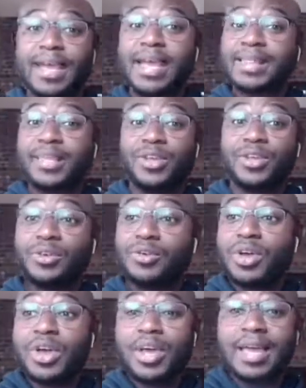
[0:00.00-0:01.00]
Then
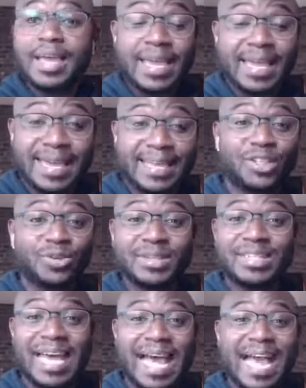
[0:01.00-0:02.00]
it gets you
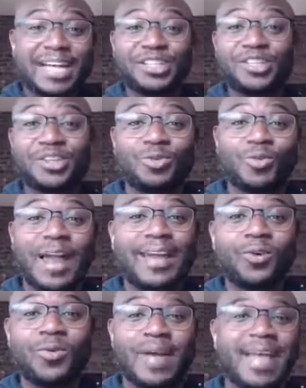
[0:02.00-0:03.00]
into action right
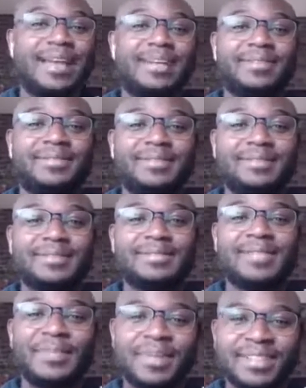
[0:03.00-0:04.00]
away,
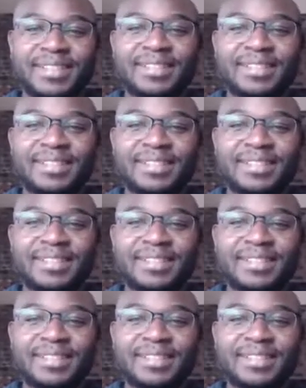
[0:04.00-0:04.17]
typically.